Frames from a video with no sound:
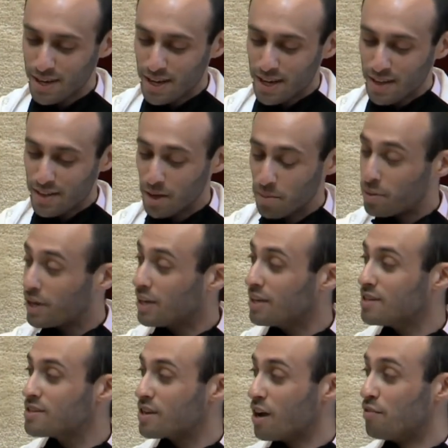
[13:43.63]
the
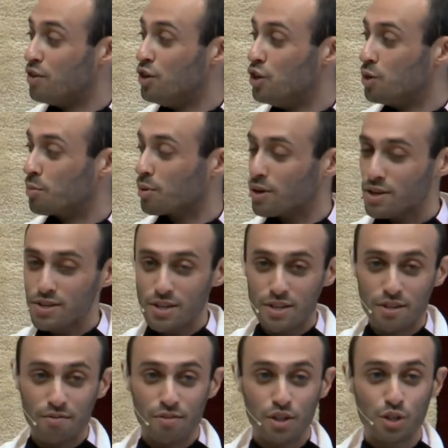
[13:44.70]
opinions of numerous
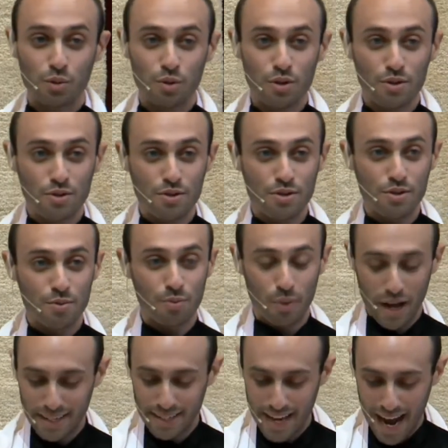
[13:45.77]
individuals,
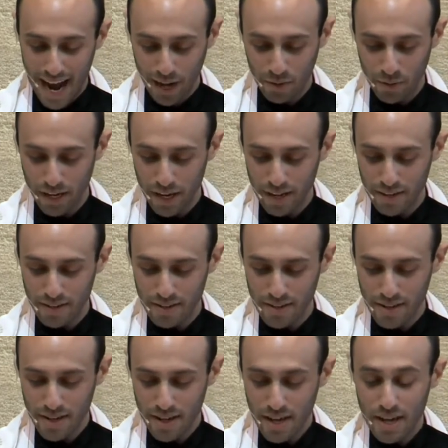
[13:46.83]
when aggregated,
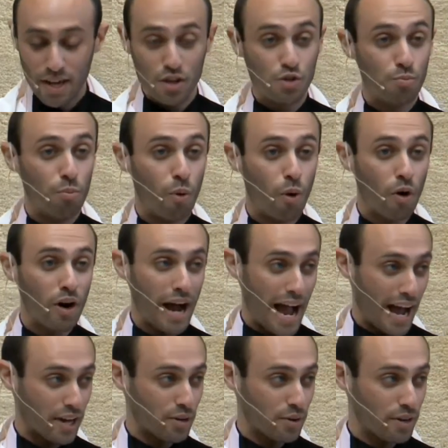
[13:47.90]
is more
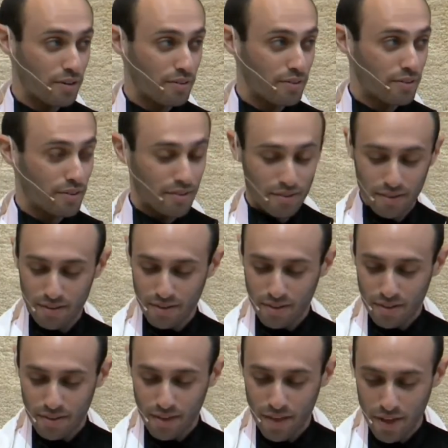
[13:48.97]
accurate
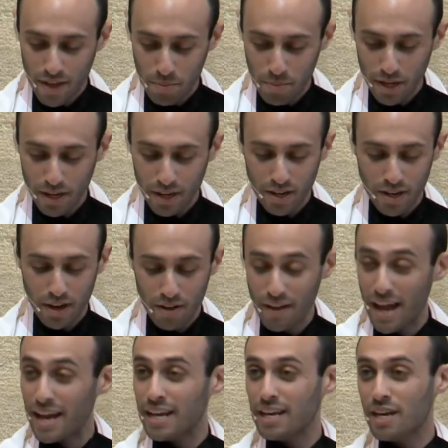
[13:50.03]
than the opinion of
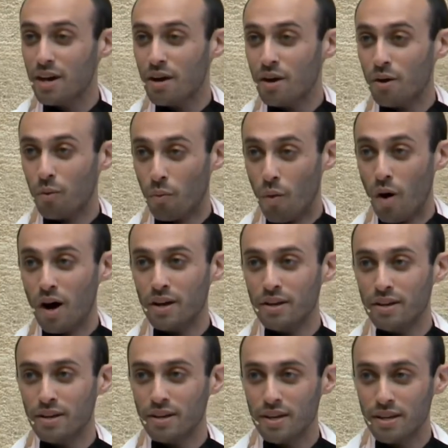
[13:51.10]
any
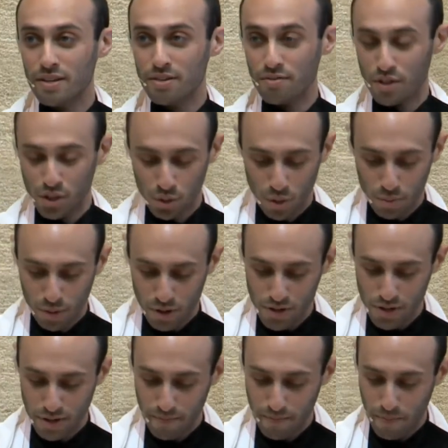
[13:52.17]
one individual
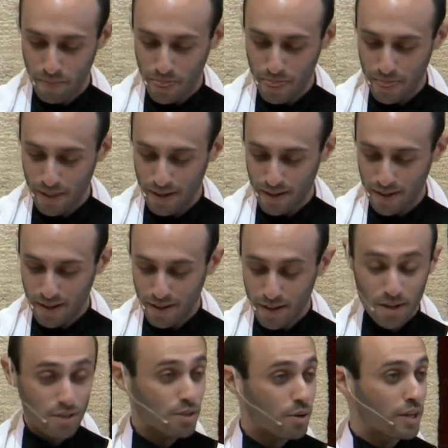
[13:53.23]
person.
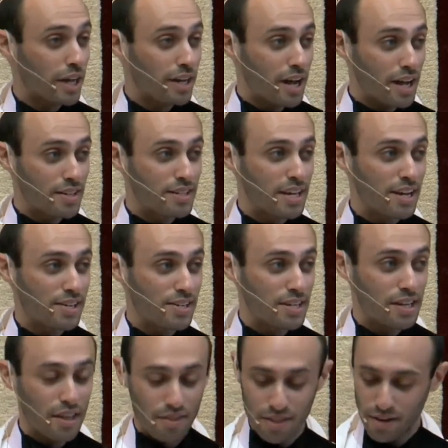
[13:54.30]
So Kainan tested
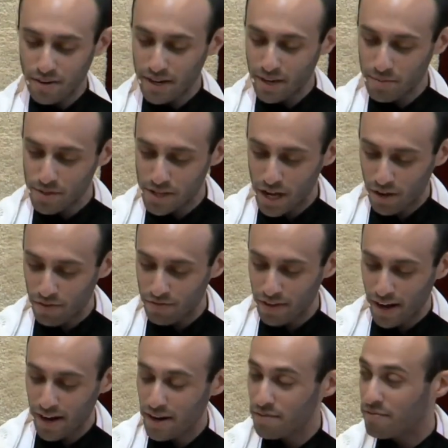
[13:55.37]
the theory himself at
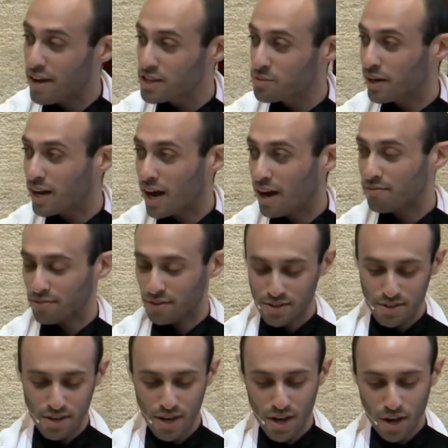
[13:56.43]
an investment
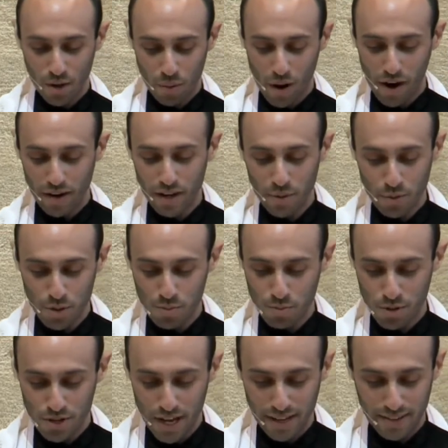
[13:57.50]
conference where he was
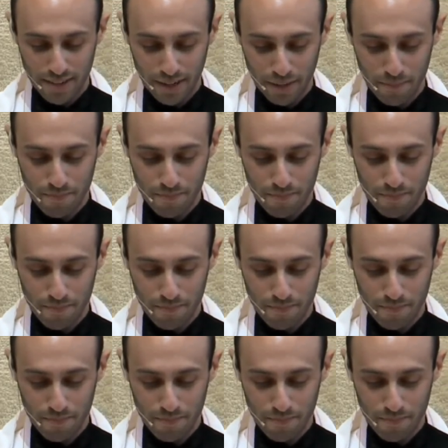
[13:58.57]
presenting.